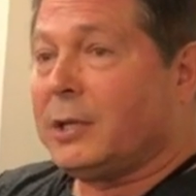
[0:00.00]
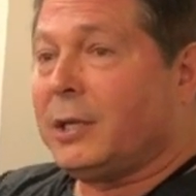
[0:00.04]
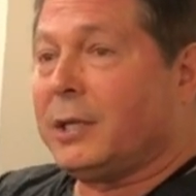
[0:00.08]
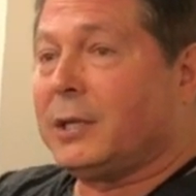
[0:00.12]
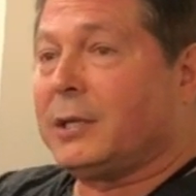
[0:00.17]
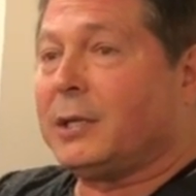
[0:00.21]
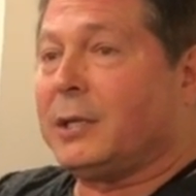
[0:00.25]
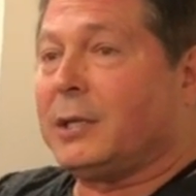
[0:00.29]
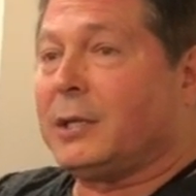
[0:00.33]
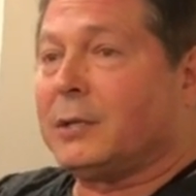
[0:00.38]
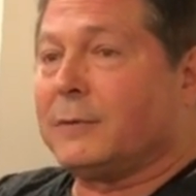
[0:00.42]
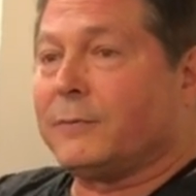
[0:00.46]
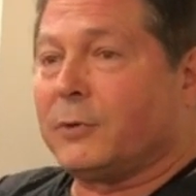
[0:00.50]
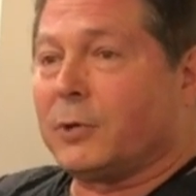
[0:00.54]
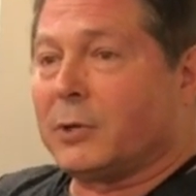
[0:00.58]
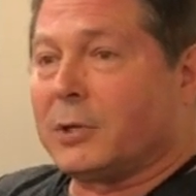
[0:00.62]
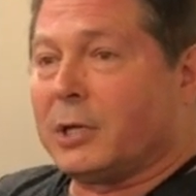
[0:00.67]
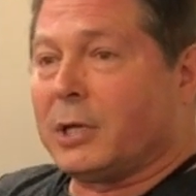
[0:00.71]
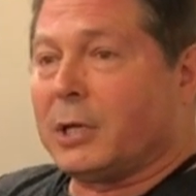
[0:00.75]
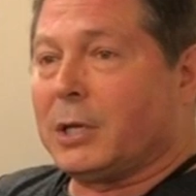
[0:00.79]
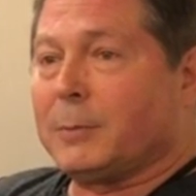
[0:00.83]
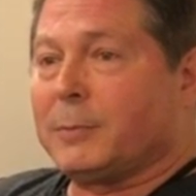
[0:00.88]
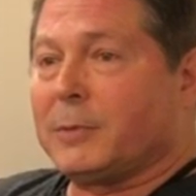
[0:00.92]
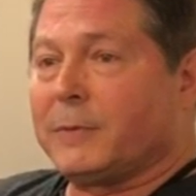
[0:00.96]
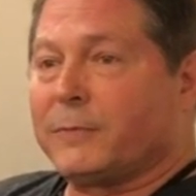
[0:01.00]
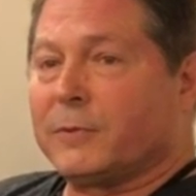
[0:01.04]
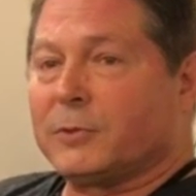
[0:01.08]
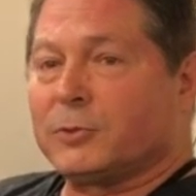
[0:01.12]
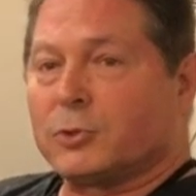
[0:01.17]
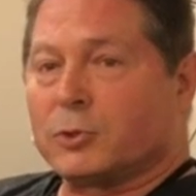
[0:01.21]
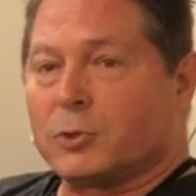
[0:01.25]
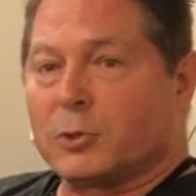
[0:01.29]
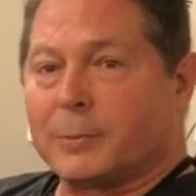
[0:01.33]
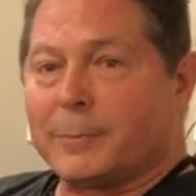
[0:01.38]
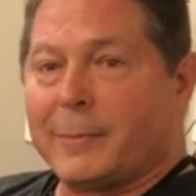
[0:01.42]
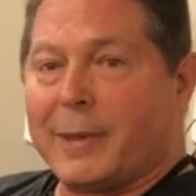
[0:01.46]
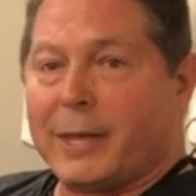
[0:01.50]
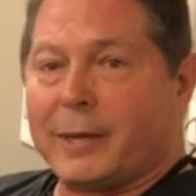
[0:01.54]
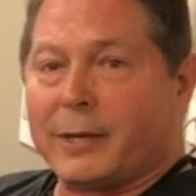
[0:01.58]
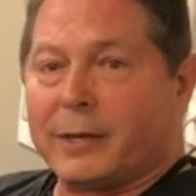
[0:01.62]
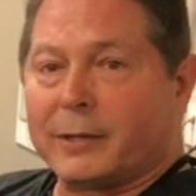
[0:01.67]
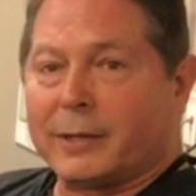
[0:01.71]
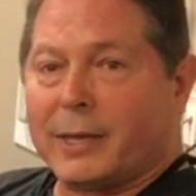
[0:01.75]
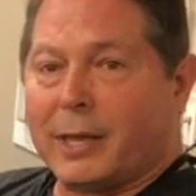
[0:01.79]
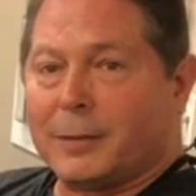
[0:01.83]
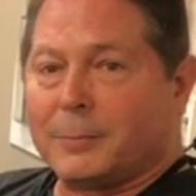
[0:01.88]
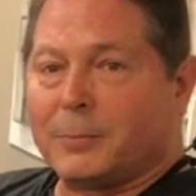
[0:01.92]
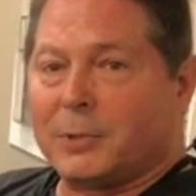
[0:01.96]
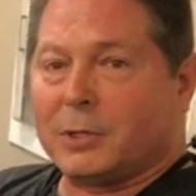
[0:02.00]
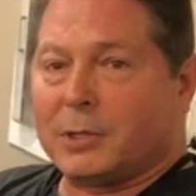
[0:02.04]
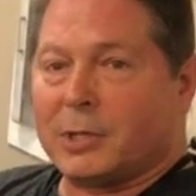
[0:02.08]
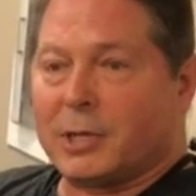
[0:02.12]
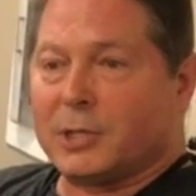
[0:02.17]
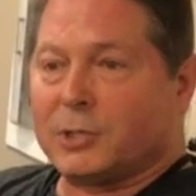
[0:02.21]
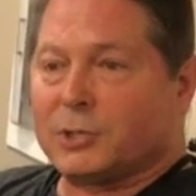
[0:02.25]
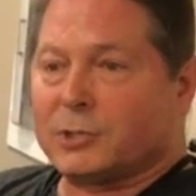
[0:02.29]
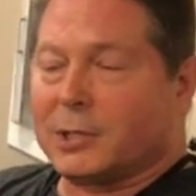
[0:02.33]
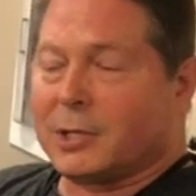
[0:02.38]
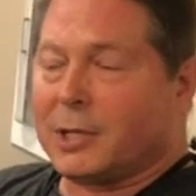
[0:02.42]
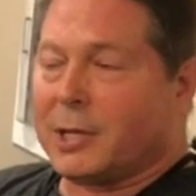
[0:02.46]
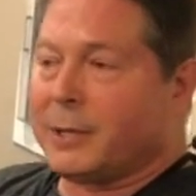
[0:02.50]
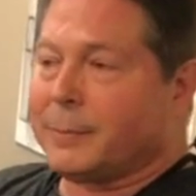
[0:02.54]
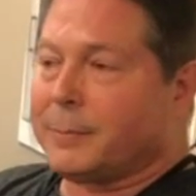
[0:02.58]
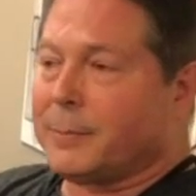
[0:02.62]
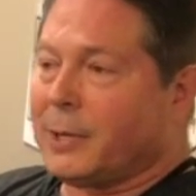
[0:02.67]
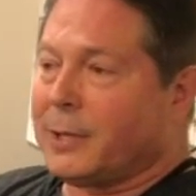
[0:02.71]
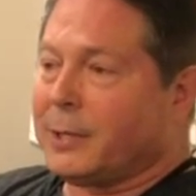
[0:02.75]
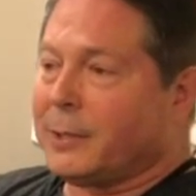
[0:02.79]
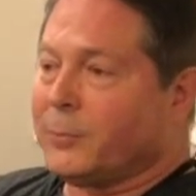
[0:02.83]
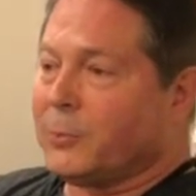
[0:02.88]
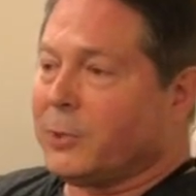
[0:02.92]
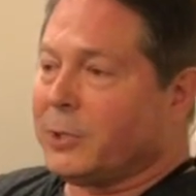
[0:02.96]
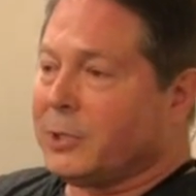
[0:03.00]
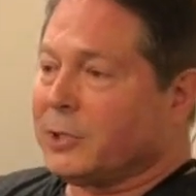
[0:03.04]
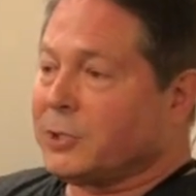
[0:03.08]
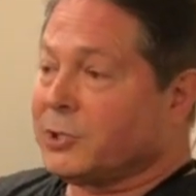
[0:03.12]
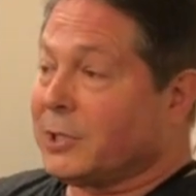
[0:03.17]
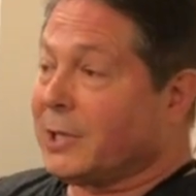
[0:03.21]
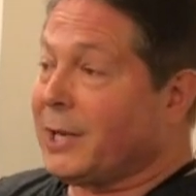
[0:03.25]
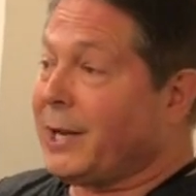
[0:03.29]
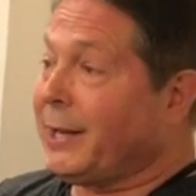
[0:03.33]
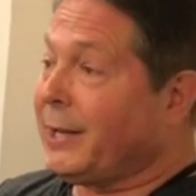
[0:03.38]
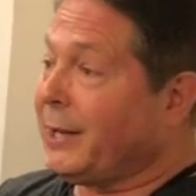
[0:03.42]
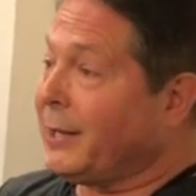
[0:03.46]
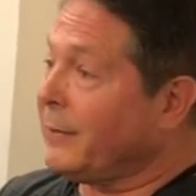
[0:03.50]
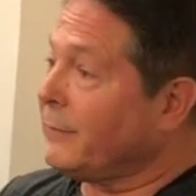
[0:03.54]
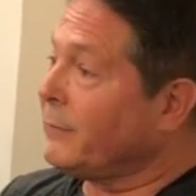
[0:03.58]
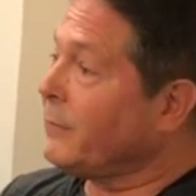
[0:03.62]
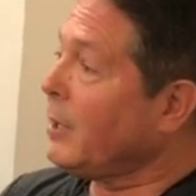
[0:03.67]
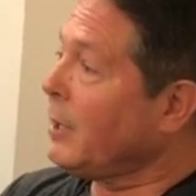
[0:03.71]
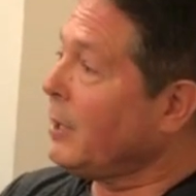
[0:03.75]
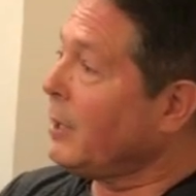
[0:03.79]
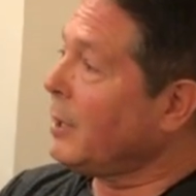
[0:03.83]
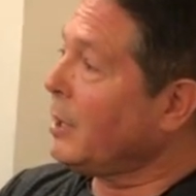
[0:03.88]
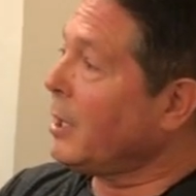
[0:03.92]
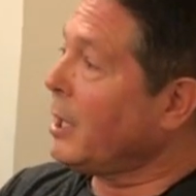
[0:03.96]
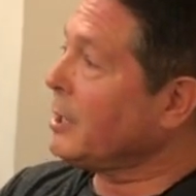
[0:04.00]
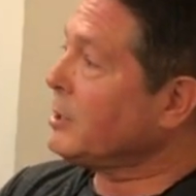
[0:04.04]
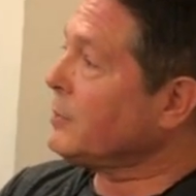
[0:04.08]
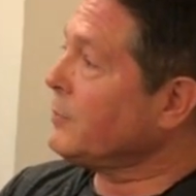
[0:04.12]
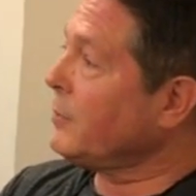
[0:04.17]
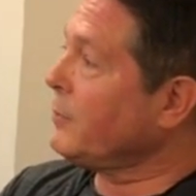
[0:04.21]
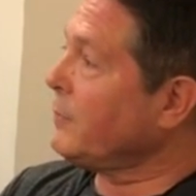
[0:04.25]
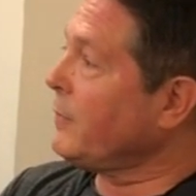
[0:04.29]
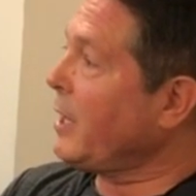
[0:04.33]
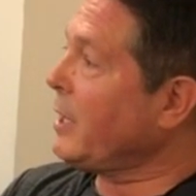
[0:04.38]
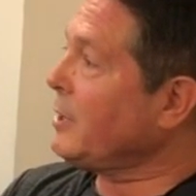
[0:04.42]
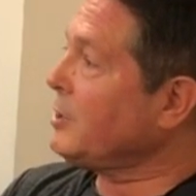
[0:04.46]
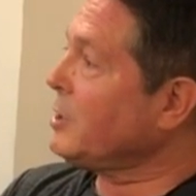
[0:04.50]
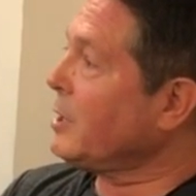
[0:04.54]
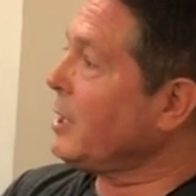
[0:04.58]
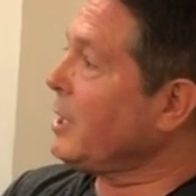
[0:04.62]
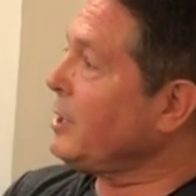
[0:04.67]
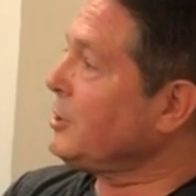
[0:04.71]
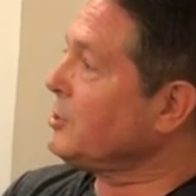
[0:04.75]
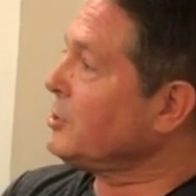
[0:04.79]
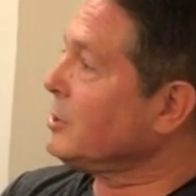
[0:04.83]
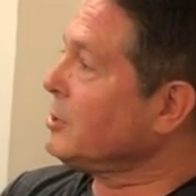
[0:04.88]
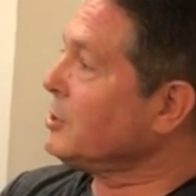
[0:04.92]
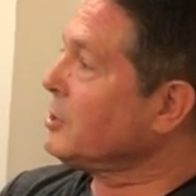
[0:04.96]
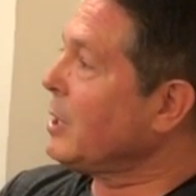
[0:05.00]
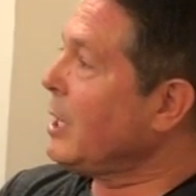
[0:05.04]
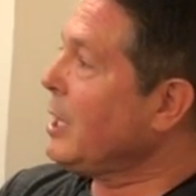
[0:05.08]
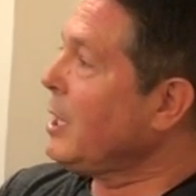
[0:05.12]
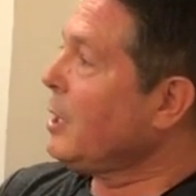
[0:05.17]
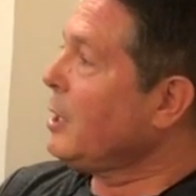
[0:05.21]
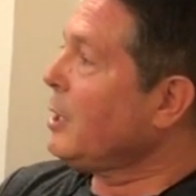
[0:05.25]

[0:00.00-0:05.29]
at the end of your limb, if it's a traumatic amputation like mine was, and I have lots of invaginations,